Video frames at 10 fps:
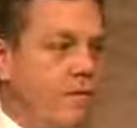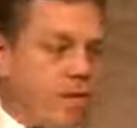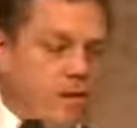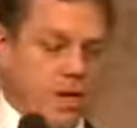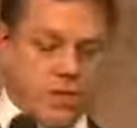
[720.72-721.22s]
you
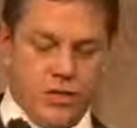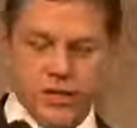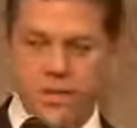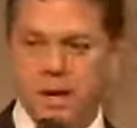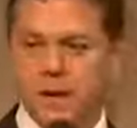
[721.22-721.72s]
very much.
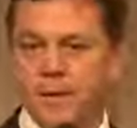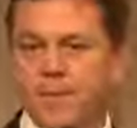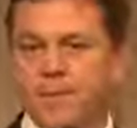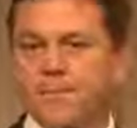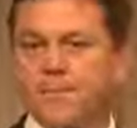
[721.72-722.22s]

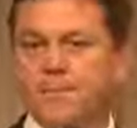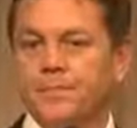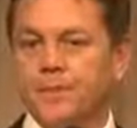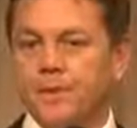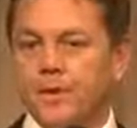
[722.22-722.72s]

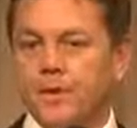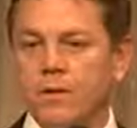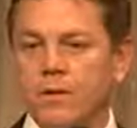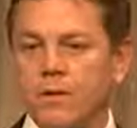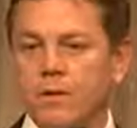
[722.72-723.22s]

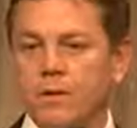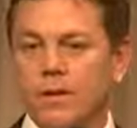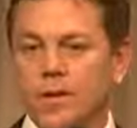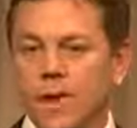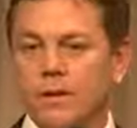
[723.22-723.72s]
You're
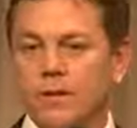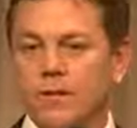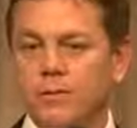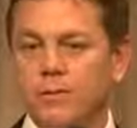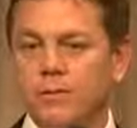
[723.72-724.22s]
an
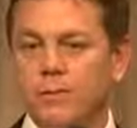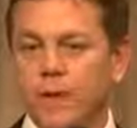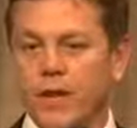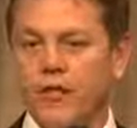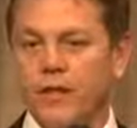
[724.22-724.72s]
absolute
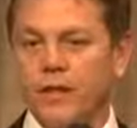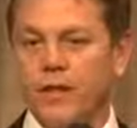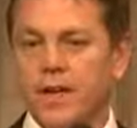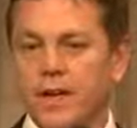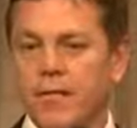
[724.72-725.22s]
inspiration, and
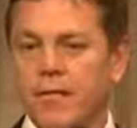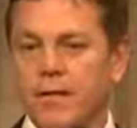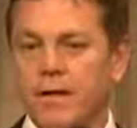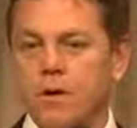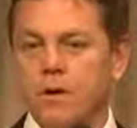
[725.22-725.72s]
thank you
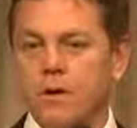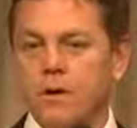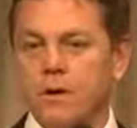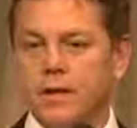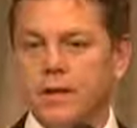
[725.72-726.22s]
for all that
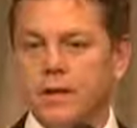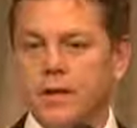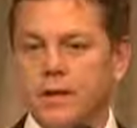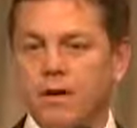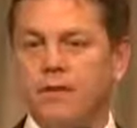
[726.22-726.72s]

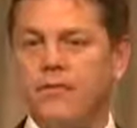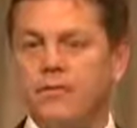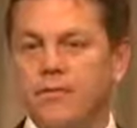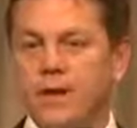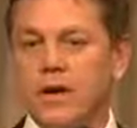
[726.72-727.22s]

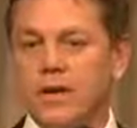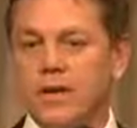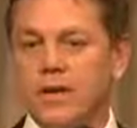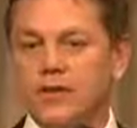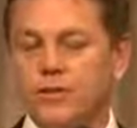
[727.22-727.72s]
you've done and
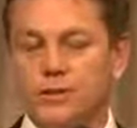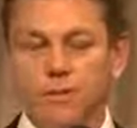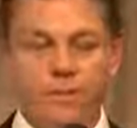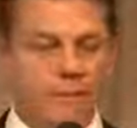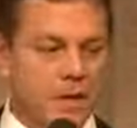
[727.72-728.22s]
all that you
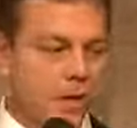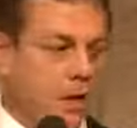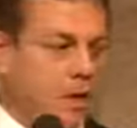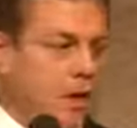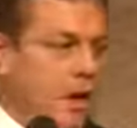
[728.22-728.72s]
do.
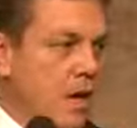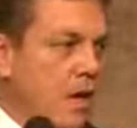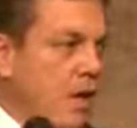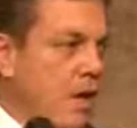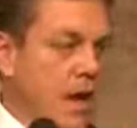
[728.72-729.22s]

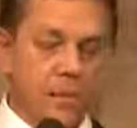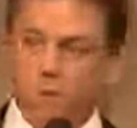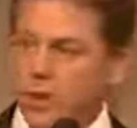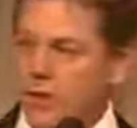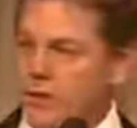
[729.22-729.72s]

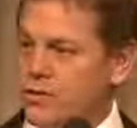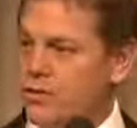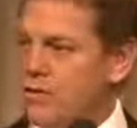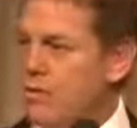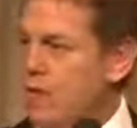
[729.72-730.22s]
That brings
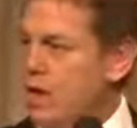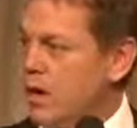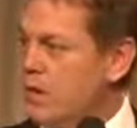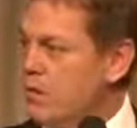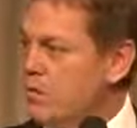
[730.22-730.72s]
to a
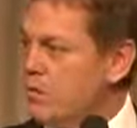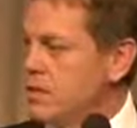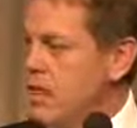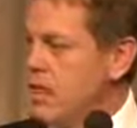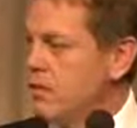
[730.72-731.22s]

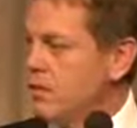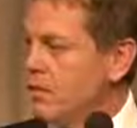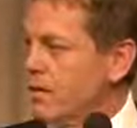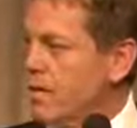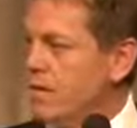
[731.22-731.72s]
close
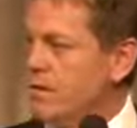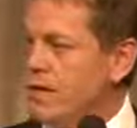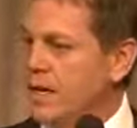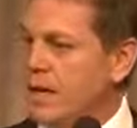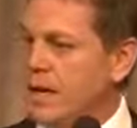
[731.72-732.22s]
our
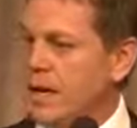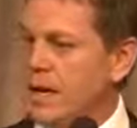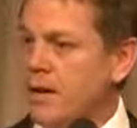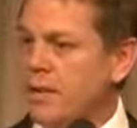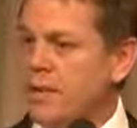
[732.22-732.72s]
evening.
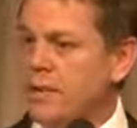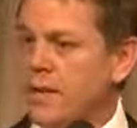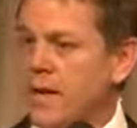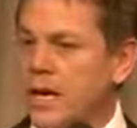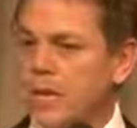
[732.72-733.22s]
Once
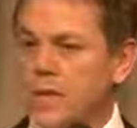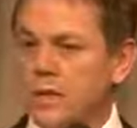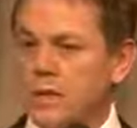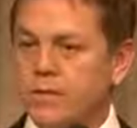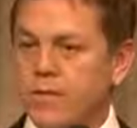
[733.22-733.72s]
again, I
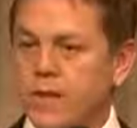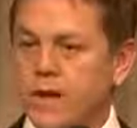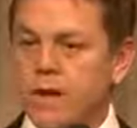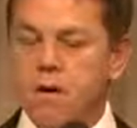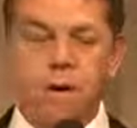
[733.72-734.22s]
want to
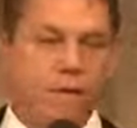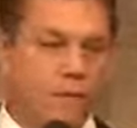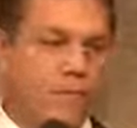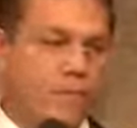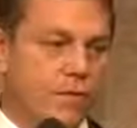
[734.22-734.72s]
thank
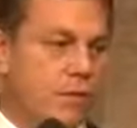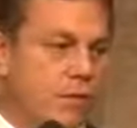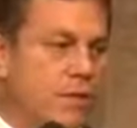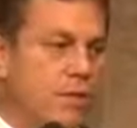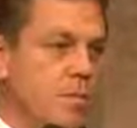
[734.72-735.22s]
all of
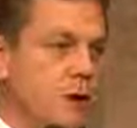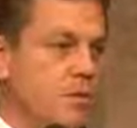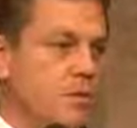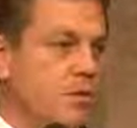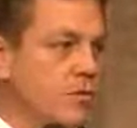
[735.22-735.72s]
the
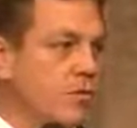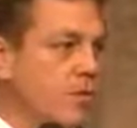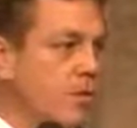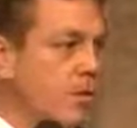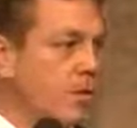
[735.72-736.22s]
sponsors
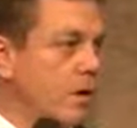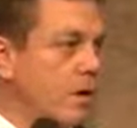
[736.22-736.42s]
for